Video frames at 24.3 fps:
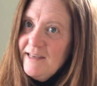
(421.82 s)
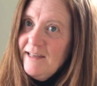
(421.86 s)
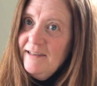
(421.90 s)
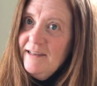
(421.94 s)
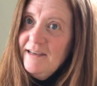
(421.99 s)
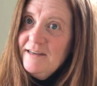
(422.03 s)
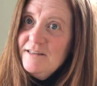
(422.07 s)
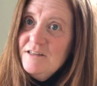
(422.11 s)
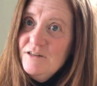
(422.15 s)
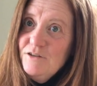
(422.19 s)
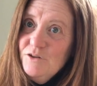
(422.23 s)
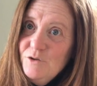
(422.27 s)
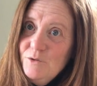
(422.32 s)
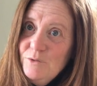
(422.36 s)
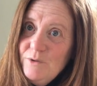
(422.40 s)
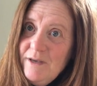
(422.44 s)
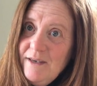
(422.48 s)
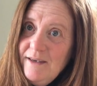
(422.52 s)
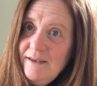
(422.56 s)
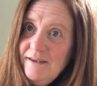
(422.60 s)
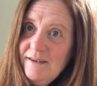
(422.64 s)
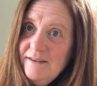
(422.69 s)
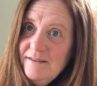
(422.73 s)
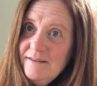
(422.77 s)
I like to do
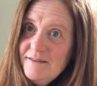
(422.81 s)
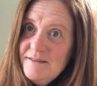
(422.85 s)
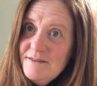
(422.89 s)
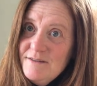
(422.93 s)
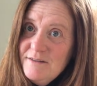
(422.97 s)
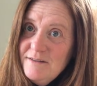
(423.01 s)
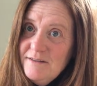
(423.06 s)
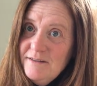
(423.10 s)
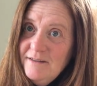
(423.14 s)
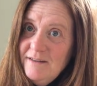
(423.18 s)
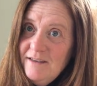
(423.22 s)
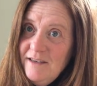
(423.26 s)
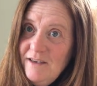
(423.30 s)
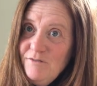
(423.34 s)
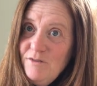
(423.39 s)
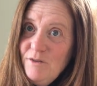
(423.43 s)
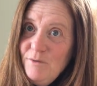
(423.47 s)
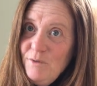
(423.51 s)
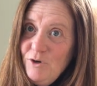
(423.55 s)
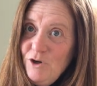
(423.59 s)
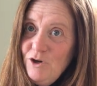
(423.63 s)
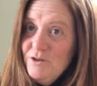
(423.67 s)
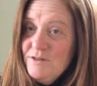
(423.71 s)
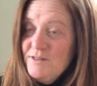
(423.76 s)
is give them
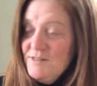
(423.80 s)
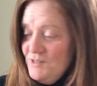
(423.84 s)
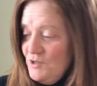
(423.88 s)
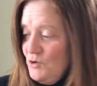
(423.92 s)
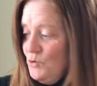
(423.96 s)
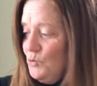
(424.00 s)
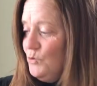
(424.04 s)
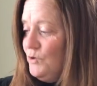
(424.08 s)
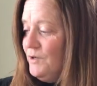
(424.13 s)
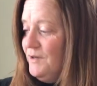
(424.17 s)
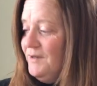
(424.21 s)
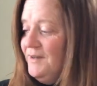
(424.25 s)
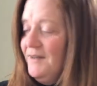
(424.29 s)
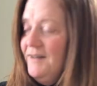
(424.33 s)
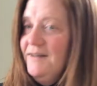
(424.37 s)
a good soak.